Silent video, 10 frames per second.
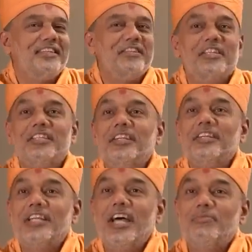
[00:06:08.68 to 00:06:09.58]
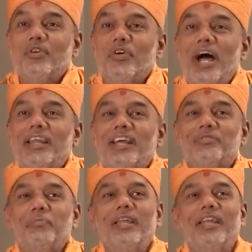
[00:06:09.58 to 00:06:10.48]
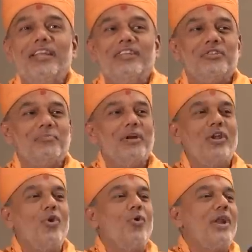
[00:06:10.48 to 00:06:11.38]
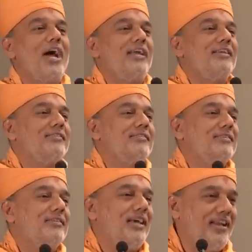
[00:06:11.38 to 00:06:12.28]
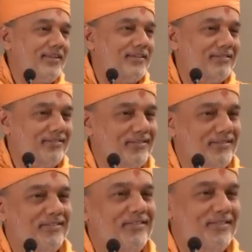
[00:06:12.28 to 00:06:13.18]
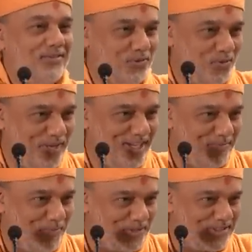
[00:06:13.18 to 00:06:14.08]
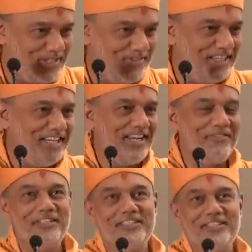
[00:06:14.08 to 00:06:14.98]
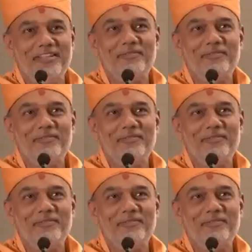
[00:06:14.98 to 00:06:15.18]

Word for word: These are the times of high rise buildings but low rise characters. So we need positivity in adversity.